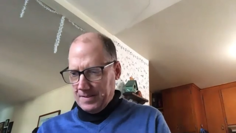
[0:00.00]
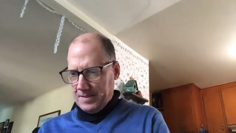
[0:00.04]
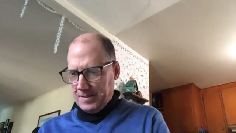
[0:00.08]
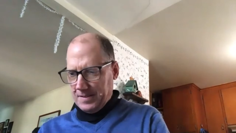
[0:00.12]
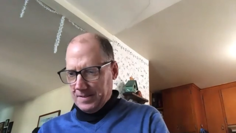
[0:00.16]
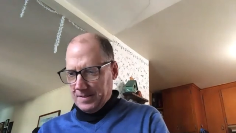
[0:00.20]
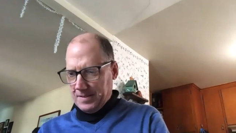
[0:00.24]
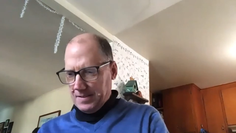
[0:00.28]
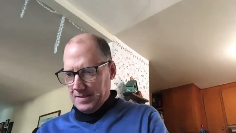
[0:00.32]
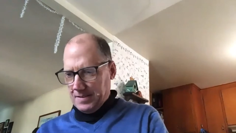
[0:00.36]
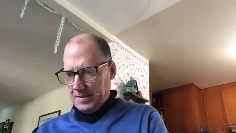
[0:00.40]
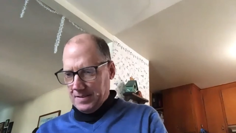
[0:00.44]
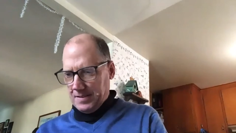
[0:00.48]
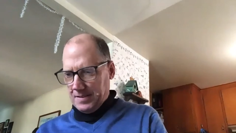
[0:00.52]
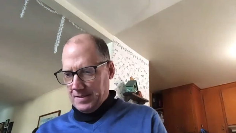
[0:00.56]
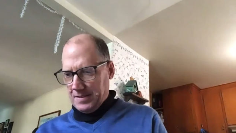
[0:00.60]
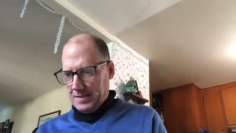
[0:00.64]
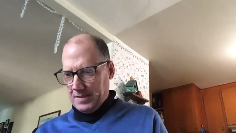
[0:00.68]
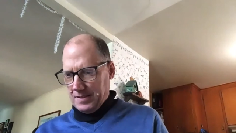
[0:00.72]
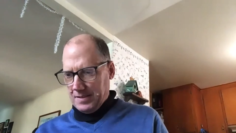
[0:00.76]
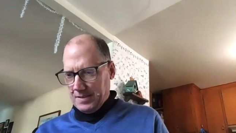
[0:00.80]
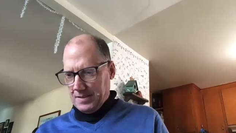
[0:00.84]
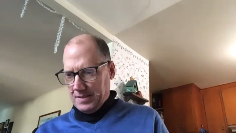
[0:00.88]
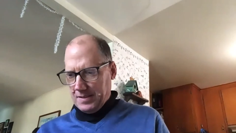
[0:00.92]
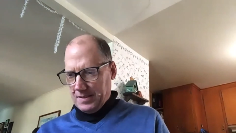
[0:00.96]

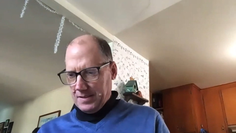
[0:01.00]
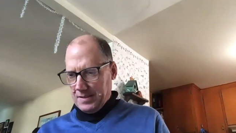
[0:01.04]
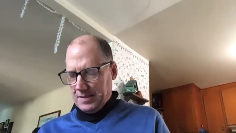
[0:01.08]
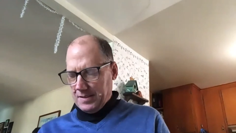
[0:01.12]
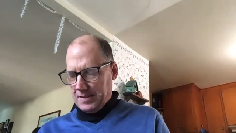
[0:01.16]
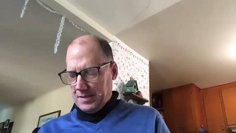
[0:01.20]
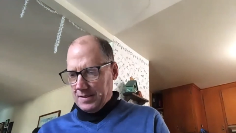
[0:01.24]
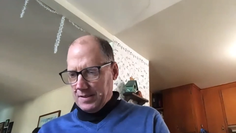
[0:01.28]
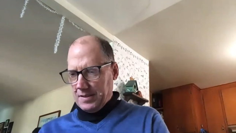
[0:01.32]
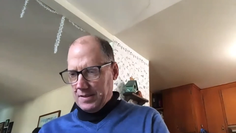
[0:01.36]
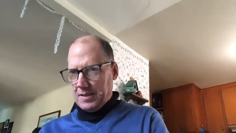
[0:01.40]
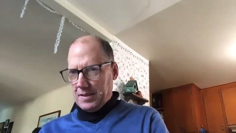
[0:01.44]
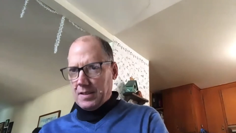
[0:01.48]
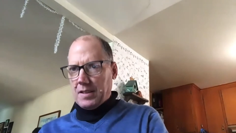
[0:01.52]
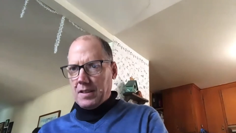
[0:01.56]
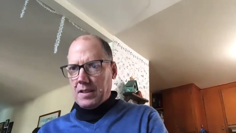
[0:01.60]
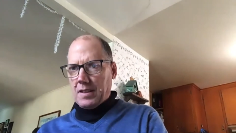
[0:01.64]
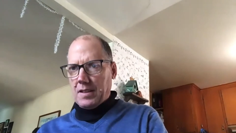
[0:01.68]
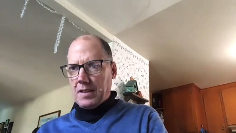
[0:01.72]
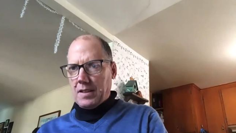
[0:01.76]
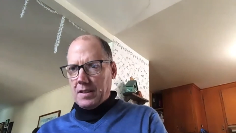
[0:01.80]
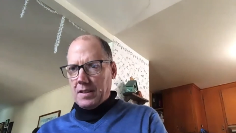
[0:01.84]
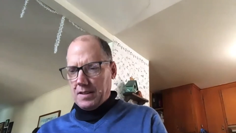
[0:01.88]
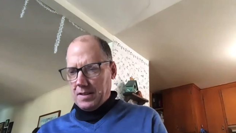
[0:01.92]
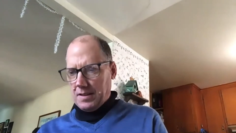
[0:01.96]

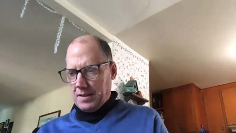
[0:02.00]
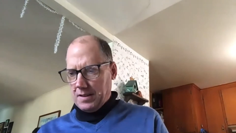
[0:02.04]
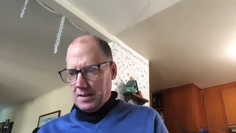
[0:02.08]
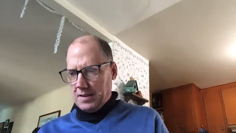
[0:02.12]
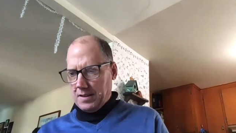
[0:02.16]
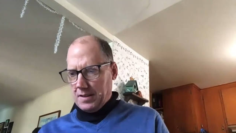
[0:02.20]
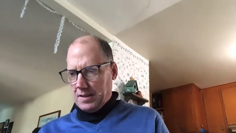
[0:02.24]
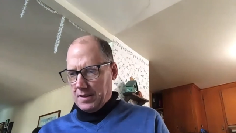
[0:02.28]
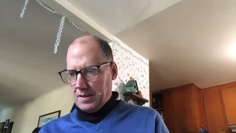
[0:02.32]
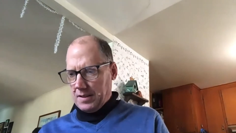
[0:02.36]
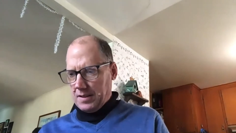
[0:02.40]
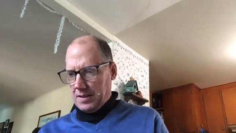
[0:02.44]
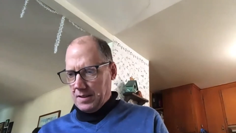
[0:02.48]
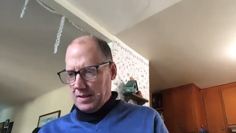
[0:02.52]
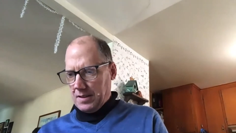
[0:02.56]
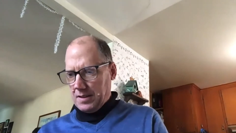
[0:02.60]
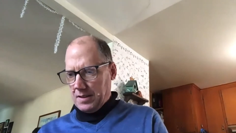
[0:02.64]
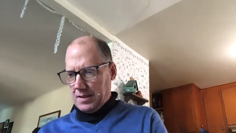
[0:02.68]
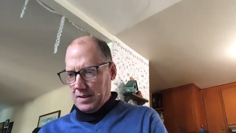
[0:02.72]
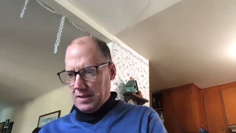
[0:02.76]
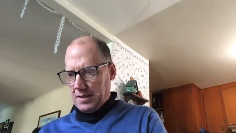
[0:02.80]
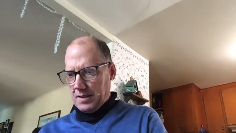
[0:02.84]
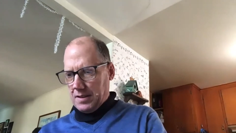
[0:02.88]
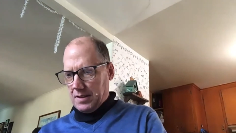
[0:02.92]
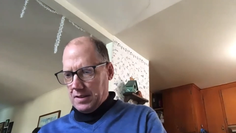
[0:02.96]

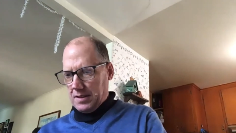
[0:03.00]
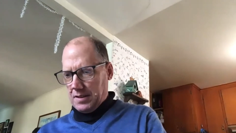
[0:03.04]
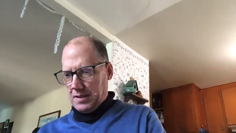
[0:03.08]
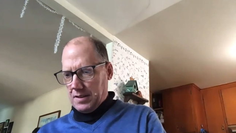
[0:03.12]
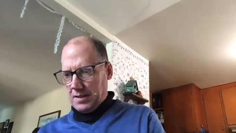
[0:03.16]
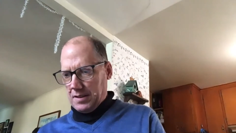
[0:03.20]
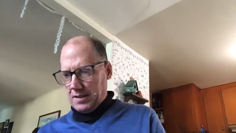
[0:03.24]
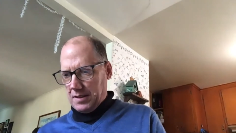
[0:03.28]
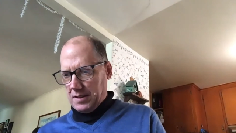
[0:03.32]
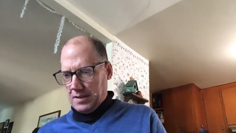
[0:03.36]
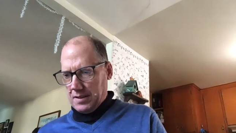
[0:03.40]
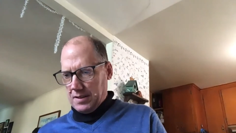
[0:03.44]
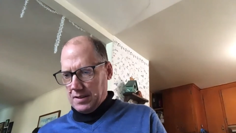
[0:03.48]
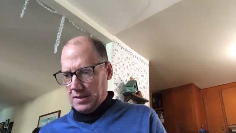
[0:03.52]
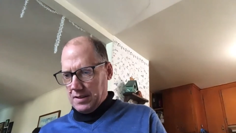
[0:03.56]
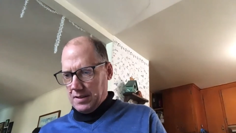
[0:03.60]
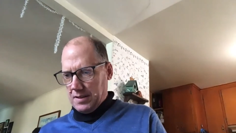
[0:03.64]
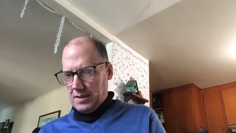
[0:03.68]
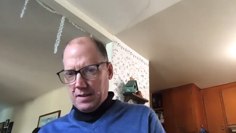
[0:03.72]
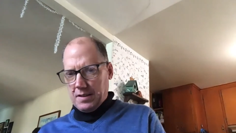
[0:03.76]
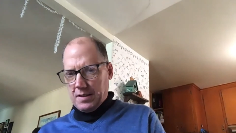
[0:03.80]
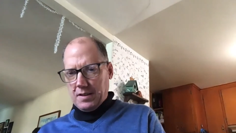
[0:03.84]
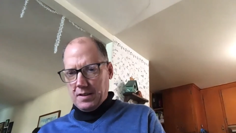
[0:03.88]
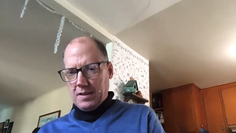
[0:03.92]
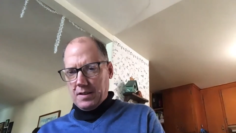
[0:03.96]

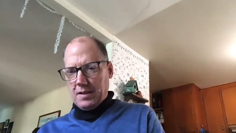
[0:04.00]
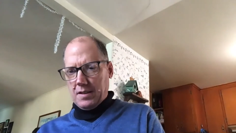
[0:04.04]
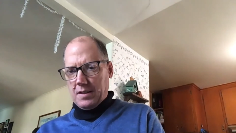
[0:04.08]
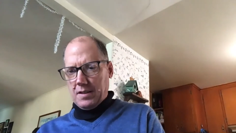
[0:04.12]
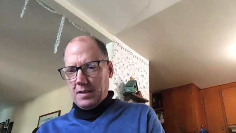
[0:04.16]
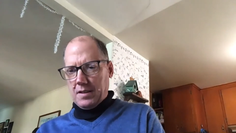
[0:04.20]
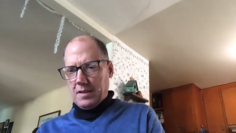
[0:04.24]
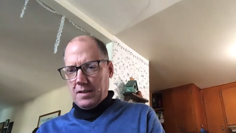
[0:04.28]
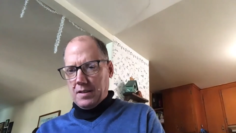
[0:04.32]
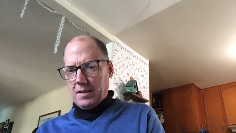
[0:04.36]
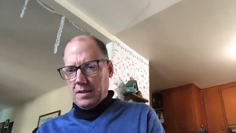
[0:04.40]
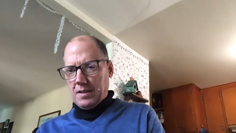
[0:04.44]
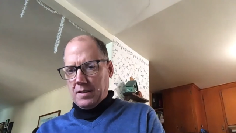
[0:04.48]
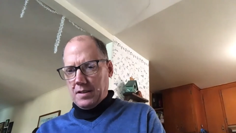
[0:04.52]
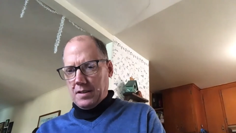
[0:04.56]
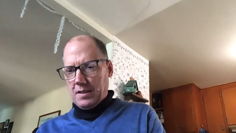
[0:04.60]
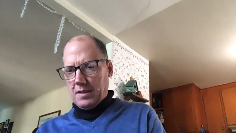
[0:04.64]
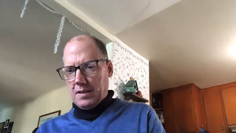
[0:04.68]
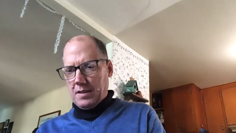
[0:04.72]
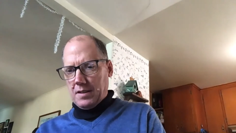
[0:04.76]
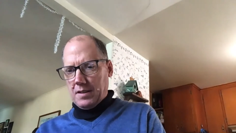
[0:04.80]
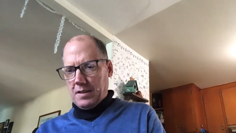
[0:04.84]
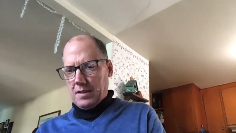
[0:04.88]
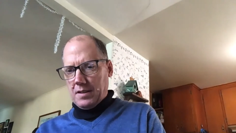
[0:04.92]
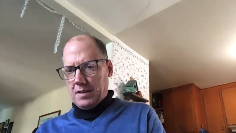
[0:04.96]

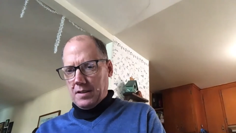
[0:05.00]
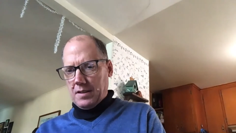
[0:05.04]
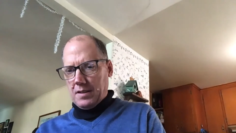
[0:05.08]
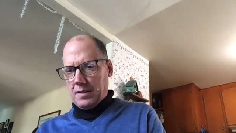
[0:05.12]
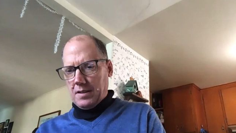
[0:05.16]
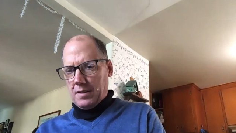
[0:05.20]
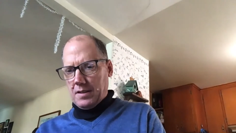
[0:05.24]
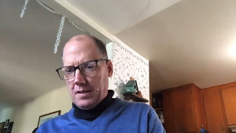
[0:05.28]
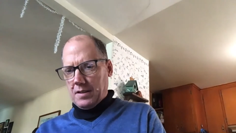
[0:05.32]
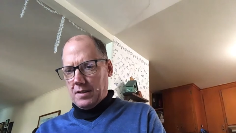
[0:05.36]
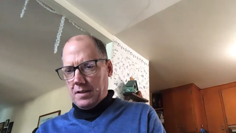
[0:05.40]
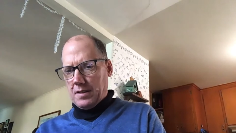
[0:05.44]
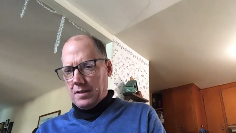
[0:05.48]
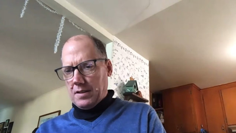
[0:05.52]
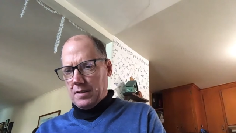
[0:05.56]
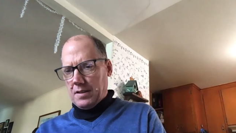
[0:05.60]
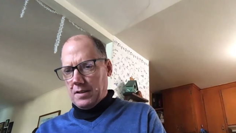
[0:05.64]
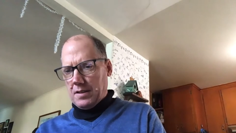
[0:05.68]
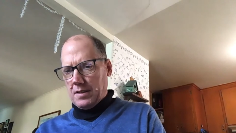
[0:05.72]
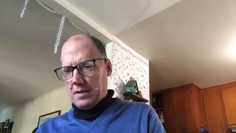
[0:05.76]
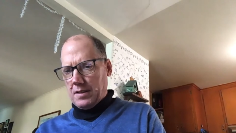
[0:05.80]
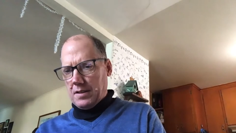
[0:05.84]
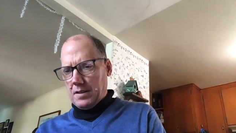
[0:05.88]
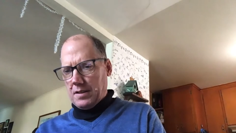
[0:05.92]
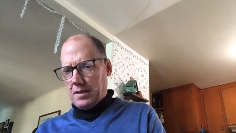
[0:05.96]

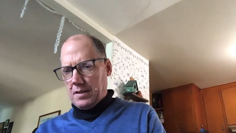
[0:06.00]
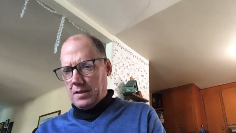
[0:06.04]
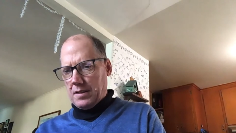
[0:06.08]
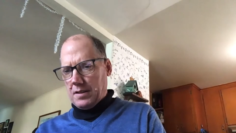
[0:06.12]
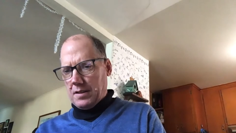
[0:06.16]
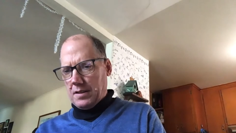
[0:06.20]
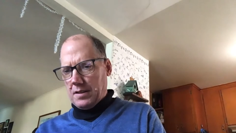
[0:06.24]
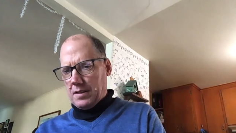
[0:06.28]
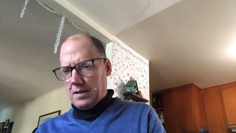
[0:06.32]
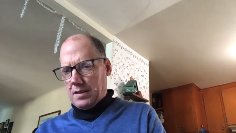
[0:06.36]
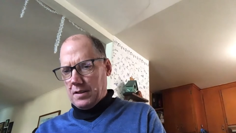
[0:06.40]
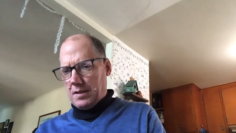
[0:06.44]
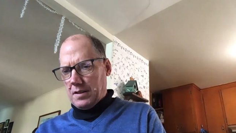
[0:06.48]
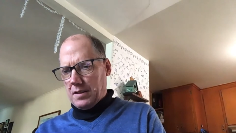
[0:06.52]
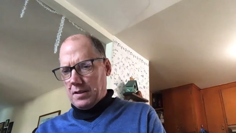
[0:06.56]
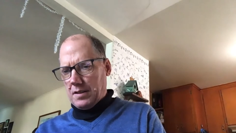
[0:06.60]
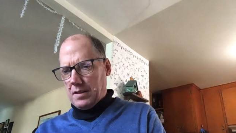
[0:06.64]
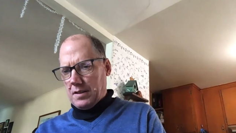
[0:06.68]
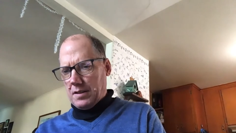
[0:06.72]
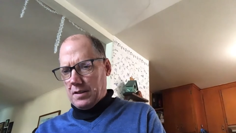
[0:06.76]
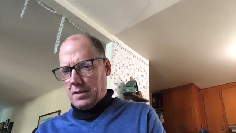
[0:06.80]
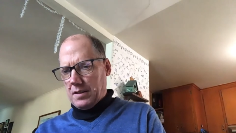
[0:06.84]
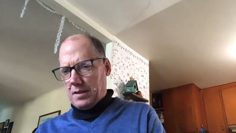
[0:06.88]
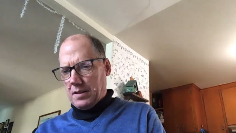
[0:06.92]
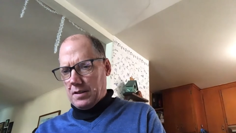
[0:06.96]

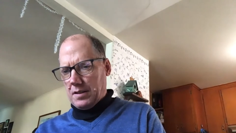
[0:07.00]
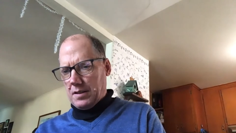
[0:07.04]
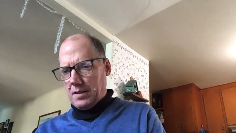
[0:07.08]
Nothing is said.